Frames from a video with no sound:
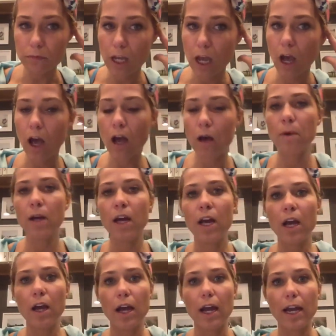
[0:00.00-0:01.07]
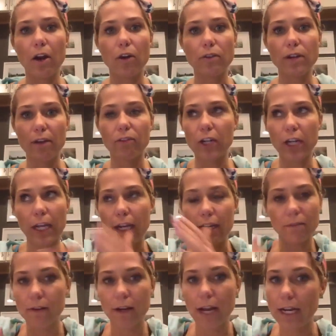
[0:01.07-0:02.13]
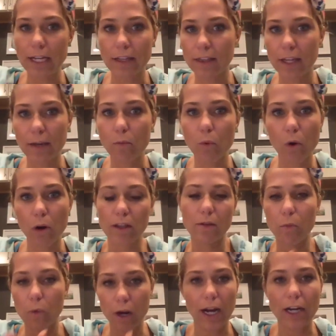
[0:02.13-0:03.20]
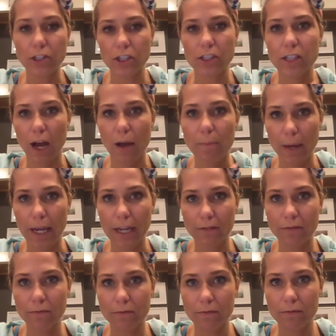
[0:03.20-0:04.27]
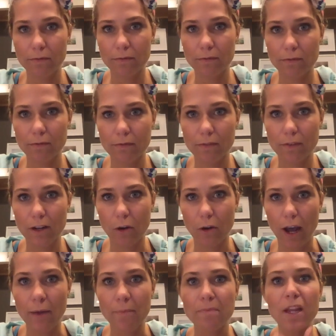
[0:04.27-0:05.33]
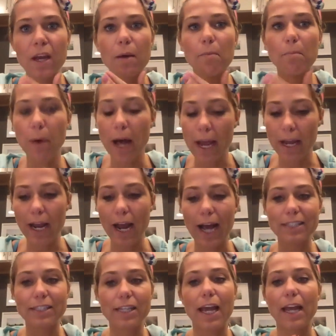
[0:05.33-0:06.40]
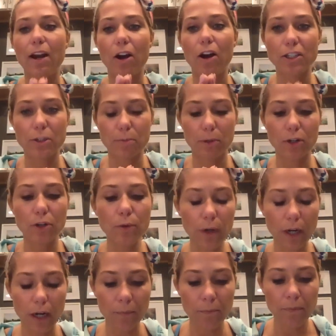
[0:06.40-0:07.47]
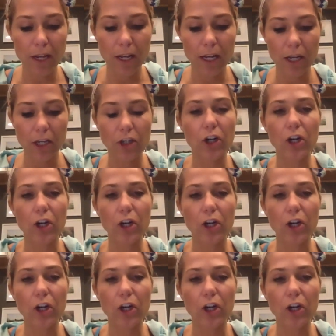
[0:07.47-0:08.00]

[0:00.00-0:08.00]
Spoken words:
And I'll never get anything more than what I just got paid. Okay. But as an entrepreneur, you're